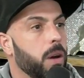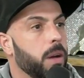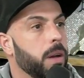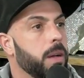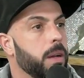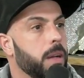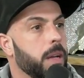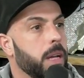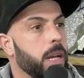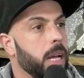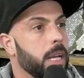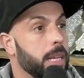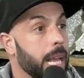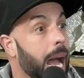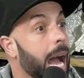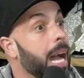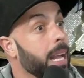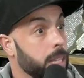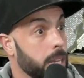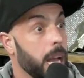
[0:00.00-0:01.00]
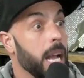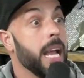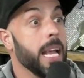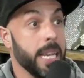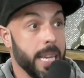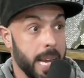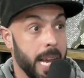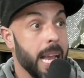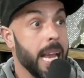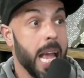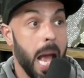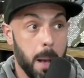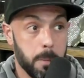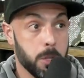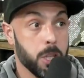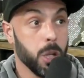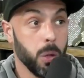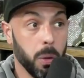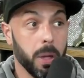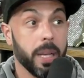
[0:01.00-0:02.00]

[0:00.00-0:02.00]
All. Like, he absolutely